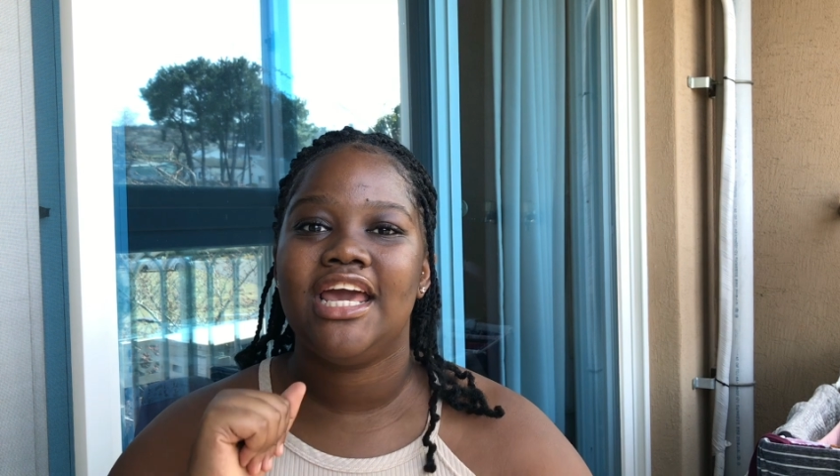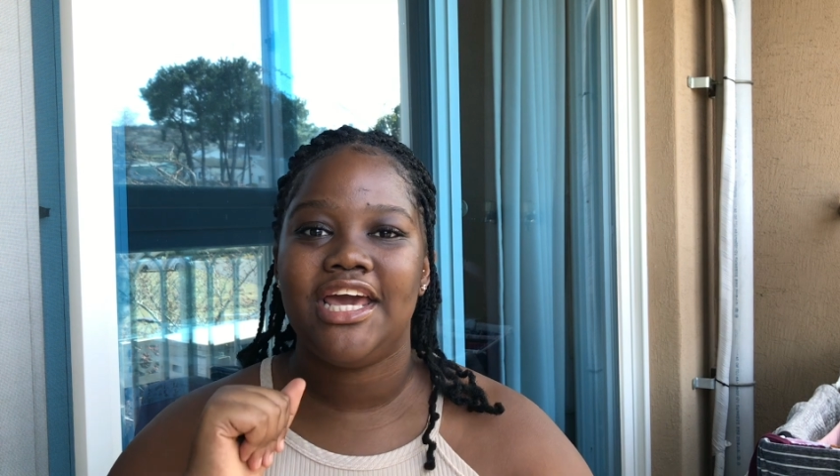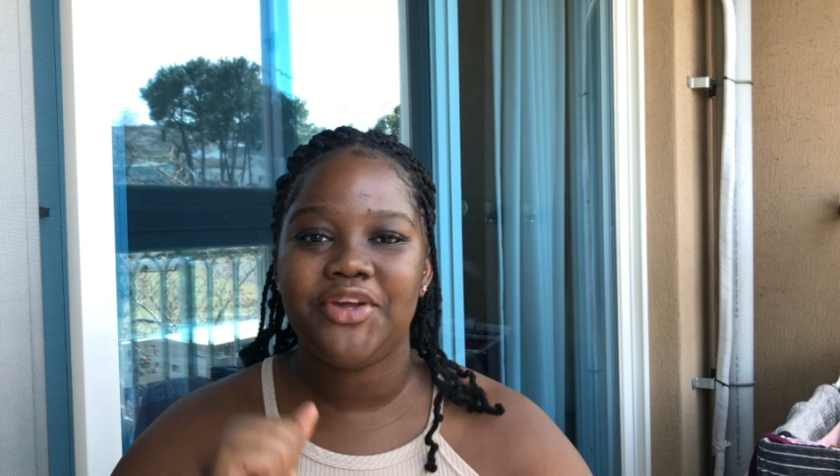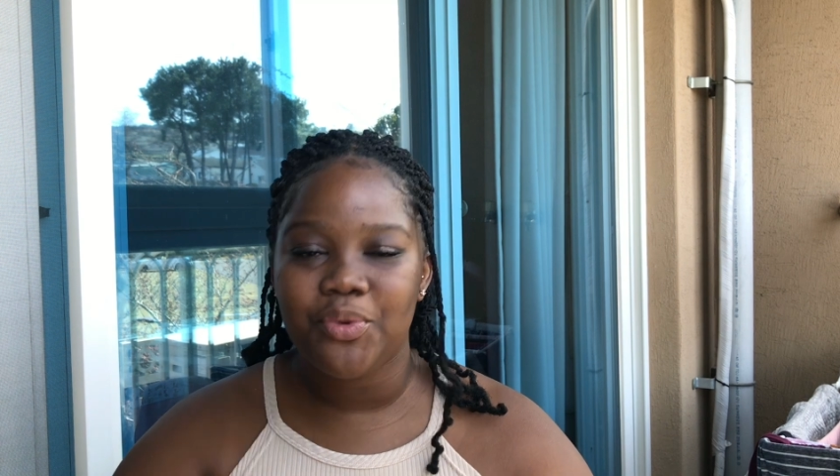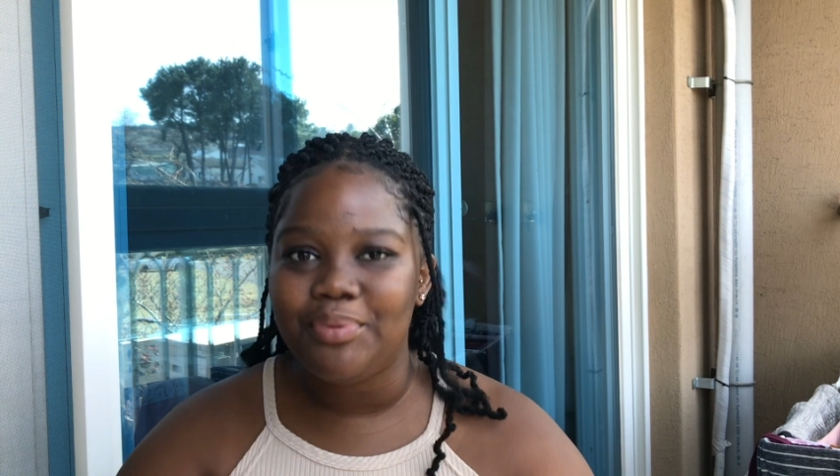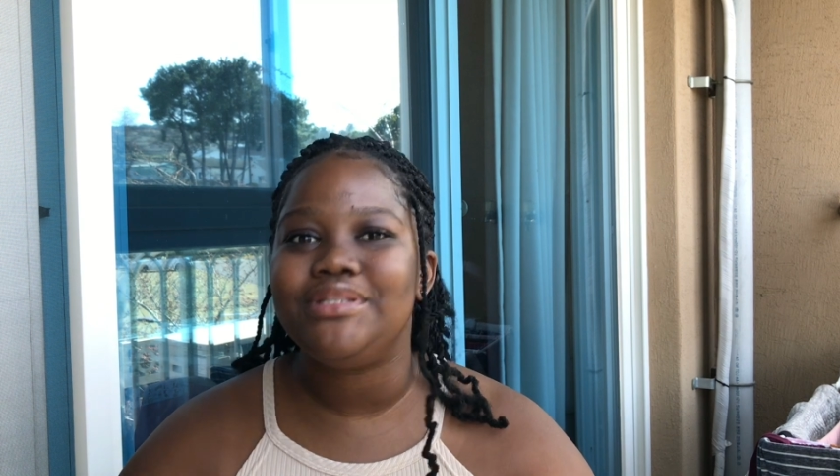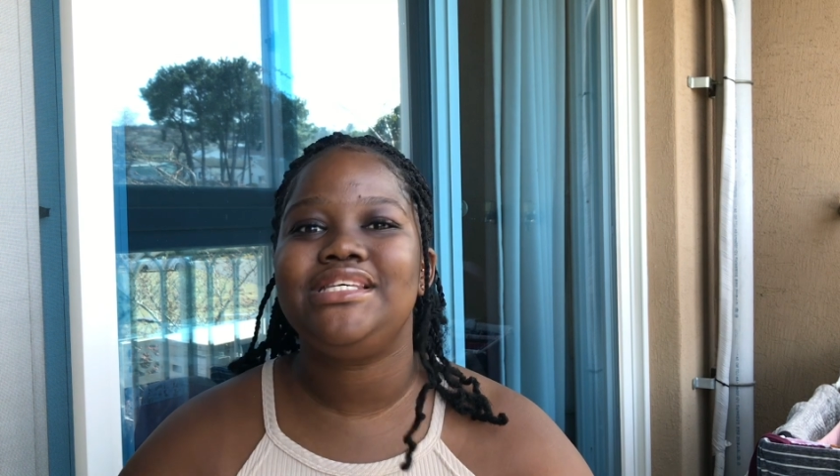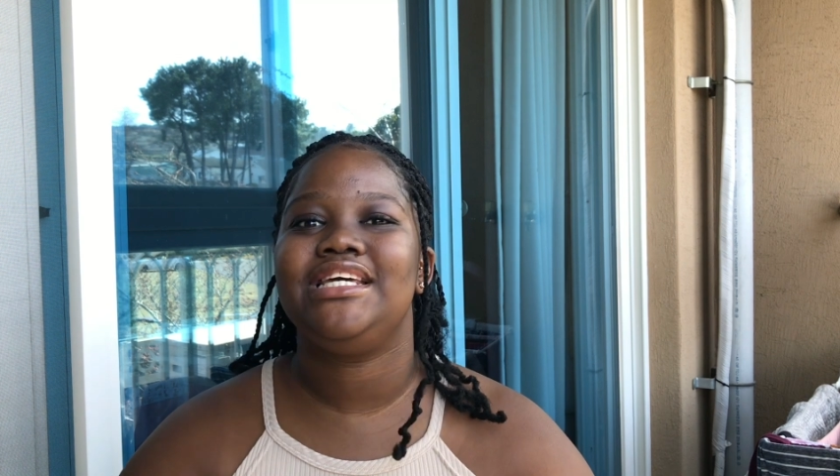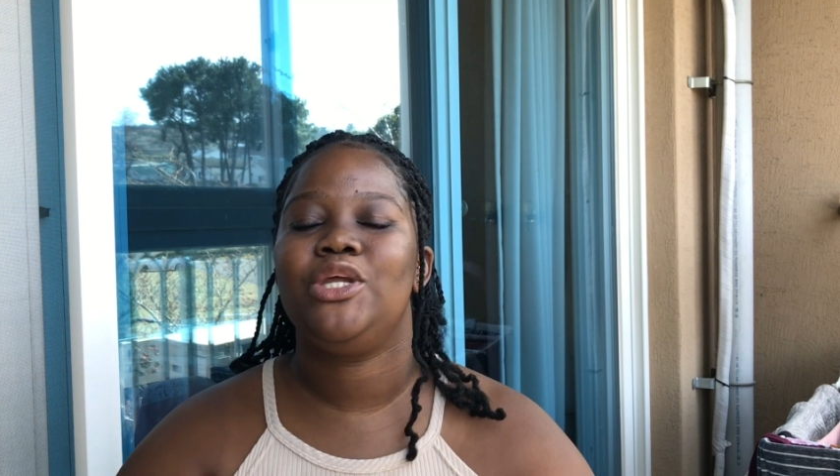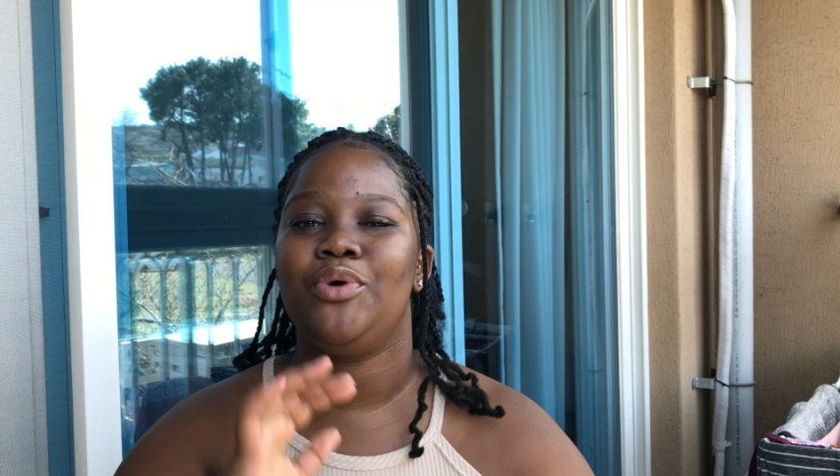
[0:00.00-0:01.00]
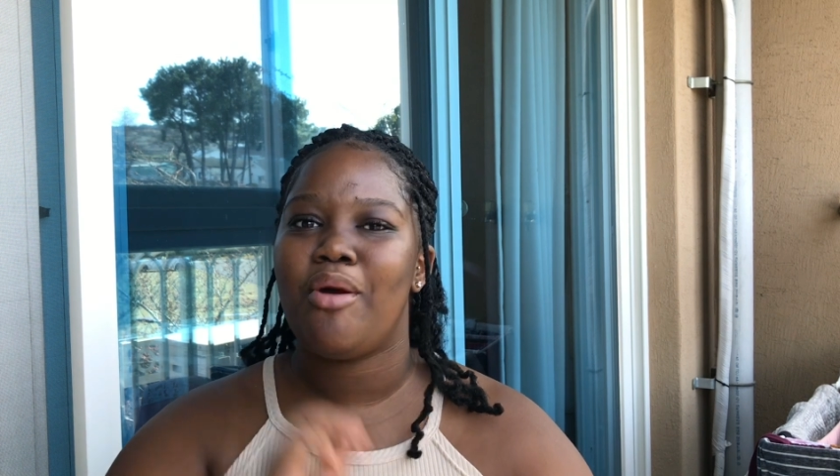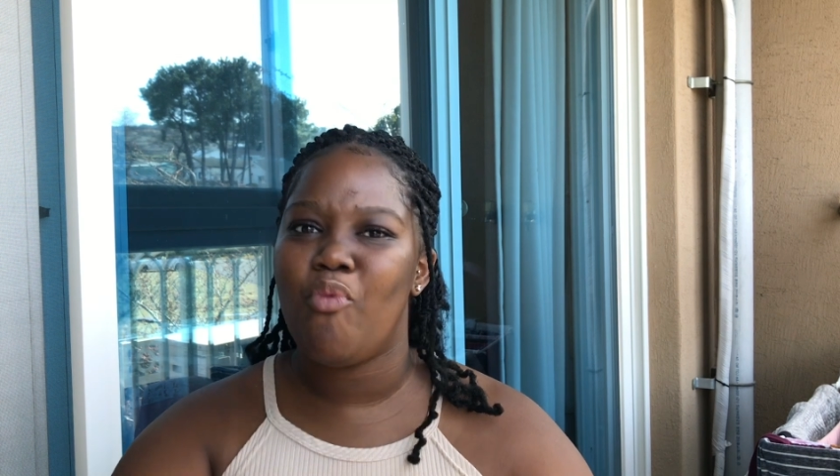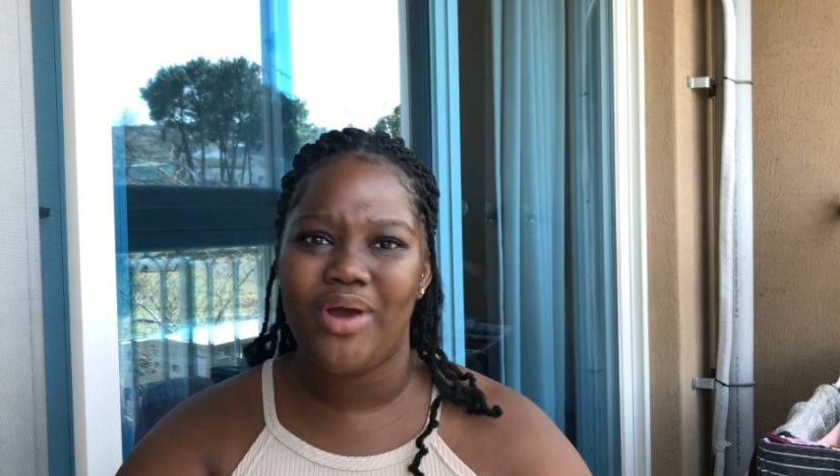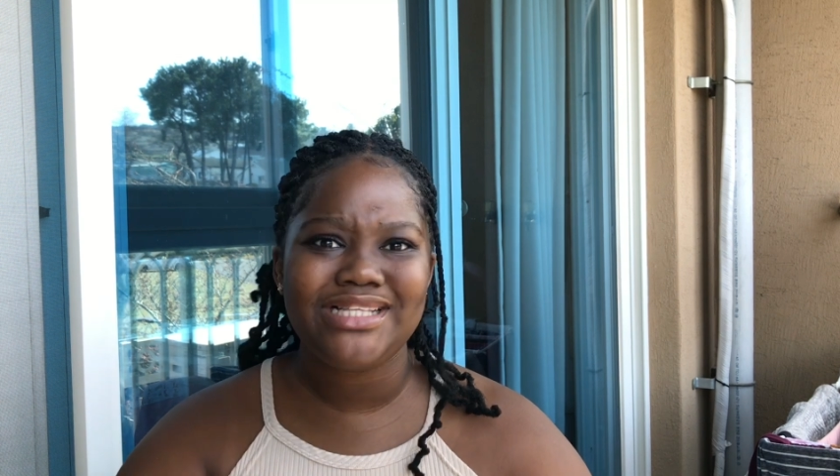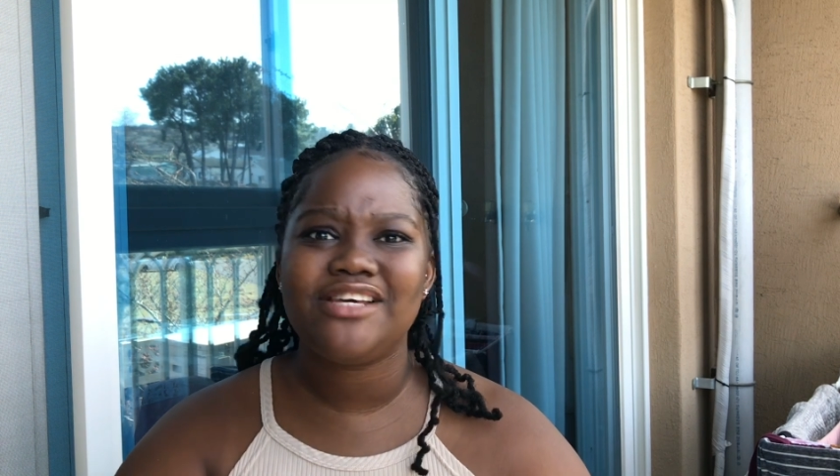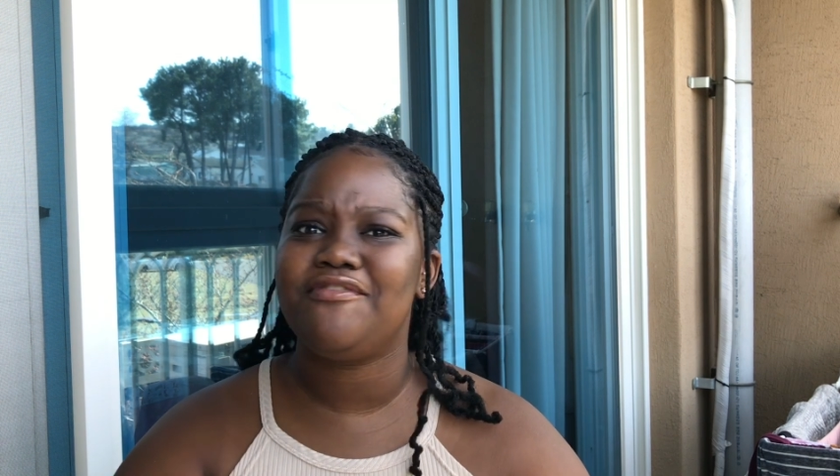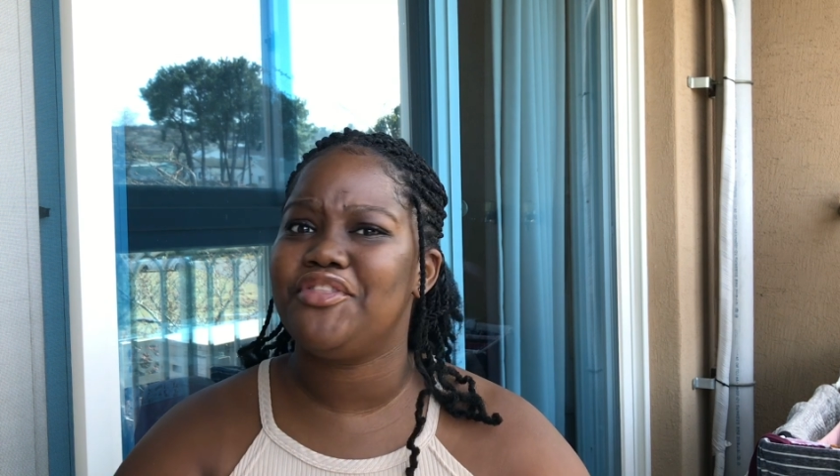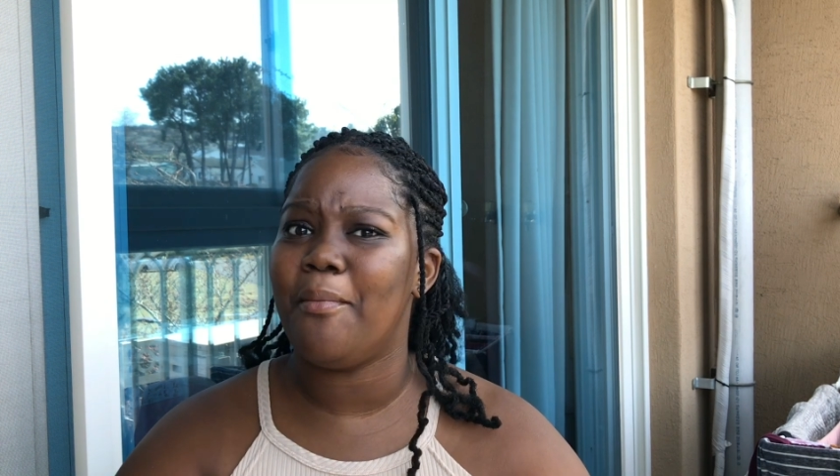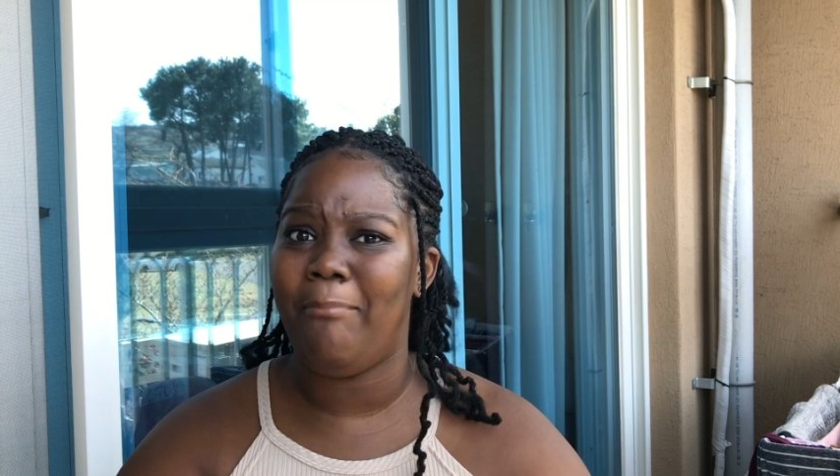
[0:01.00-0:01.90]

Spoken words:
in Robotini, when I'm waiting for the